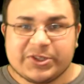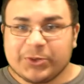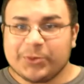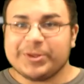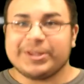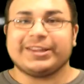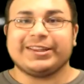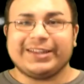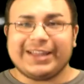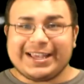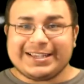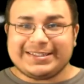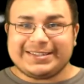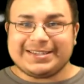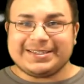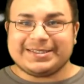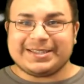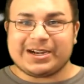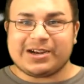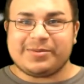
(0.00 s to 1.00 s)
So one of the last
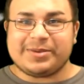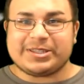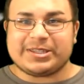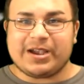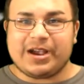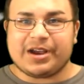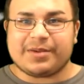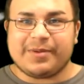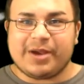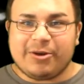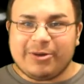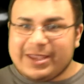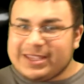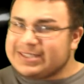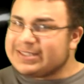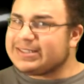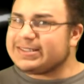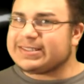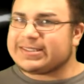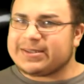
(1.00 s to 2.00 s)
things I'm going to be talking about
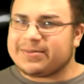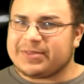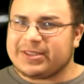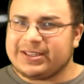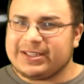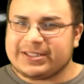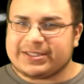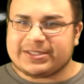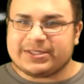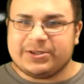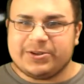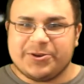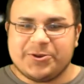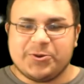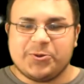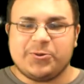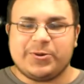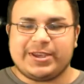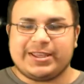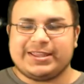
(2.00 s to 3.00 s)
isn't something that's
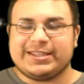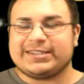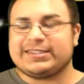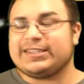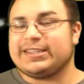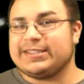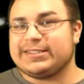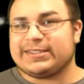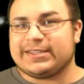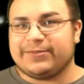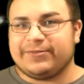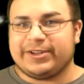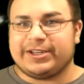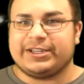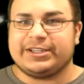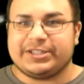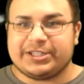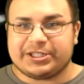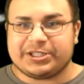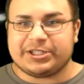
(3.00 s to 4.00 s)
new in the sense of
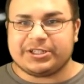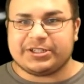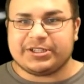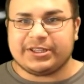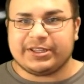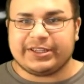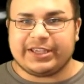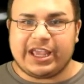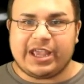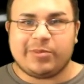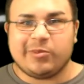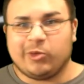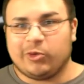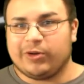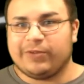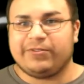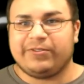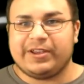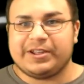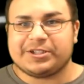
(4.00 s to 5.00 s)
an addition to the game
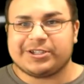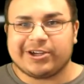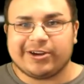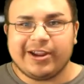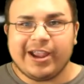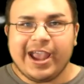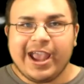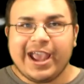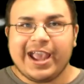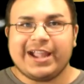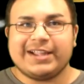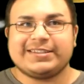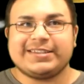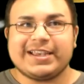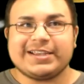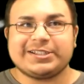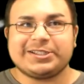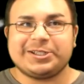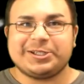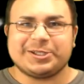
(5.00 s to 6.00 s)
or a feature. It's
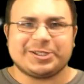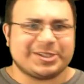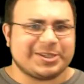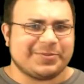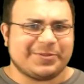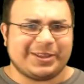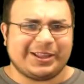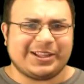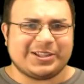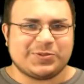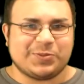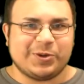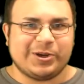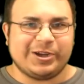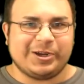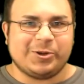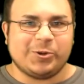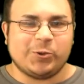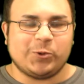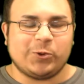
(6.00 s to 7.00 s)
actually just something that's
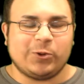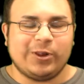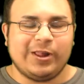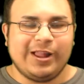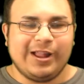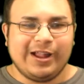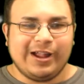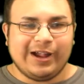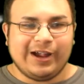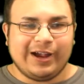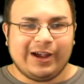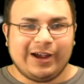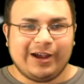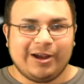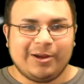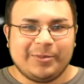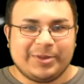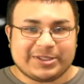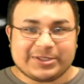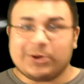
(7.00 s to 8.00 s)
pretty cool.
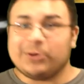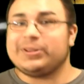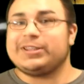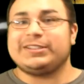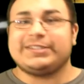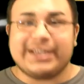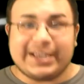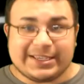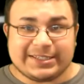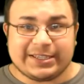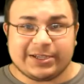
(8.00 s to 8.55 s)
It's called the Day